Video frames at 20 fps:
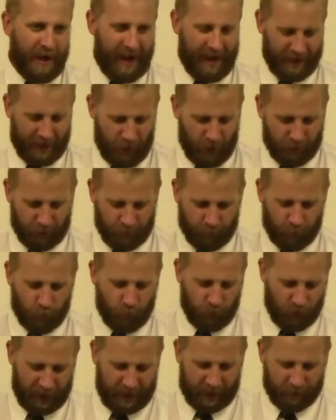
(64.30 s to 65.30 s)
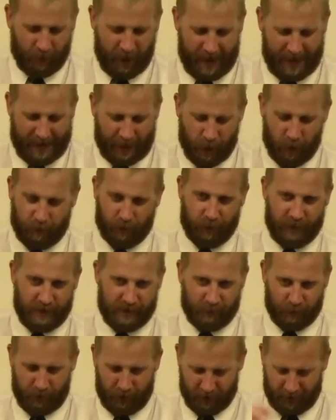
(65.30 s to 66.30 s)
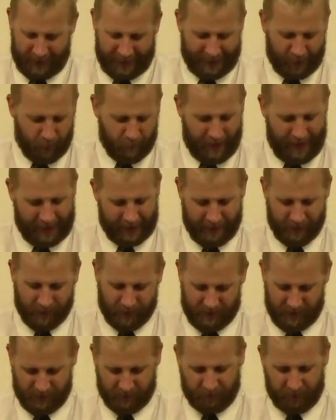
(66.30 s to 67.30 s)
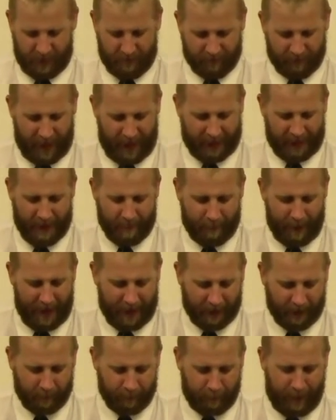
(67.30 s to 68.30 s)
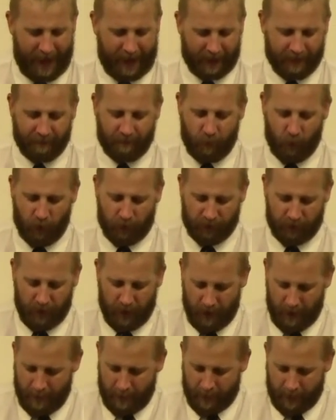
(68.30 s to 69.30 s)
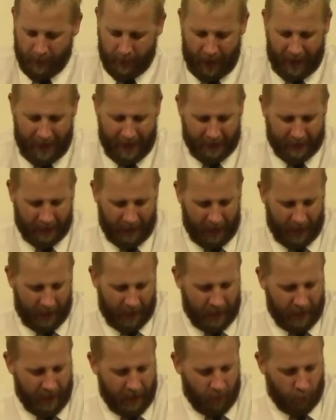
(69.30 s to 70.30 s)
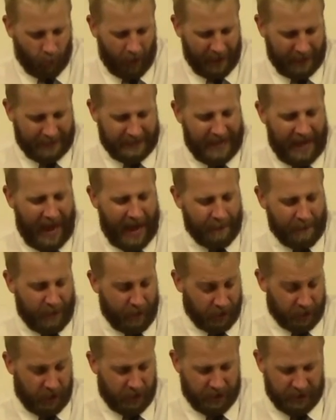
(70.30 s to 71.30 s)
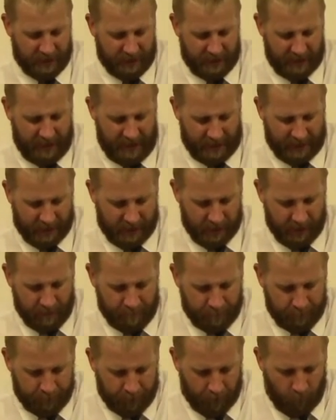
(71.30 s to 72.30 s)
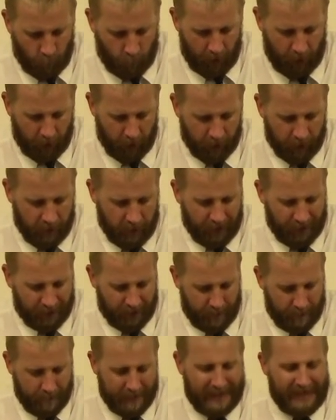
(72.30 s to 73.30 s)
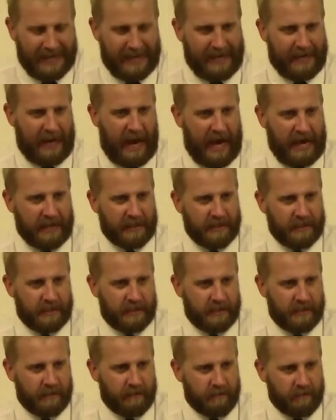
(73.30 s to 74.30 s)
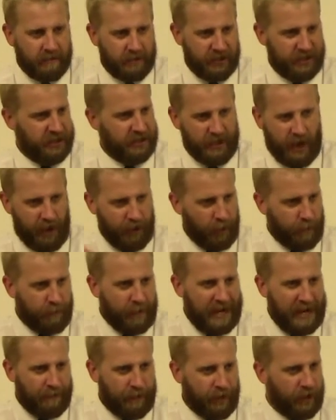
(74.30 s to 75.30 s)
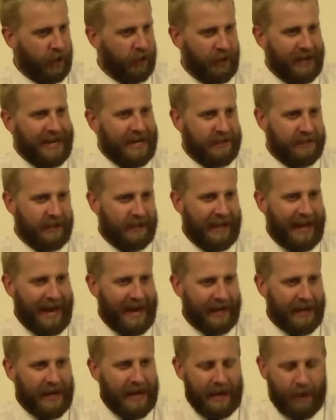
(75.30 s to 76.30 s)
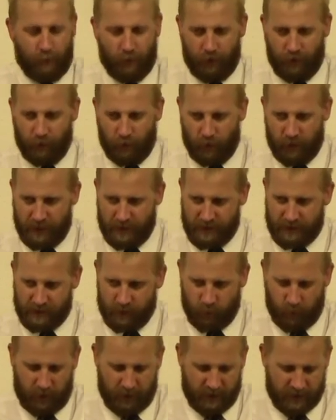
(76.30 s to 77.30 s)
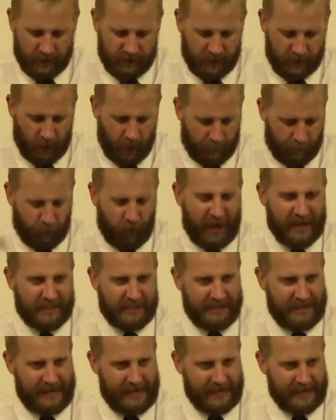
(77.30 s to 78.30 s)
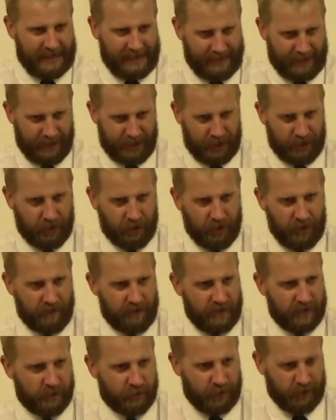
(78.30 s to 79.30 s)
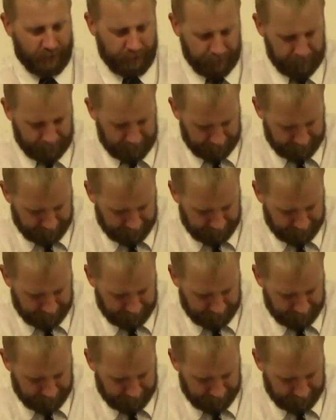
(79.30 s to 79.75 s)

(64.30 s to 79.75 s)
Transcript: and they're ruling and reigning over Israel, and then they go back, you know, it's this flip-flocking back, back and forth. And uh, we're at a time here in Judges 6 where the Midianites just another people, another heathen land where it was, was oppressing the children of Israel.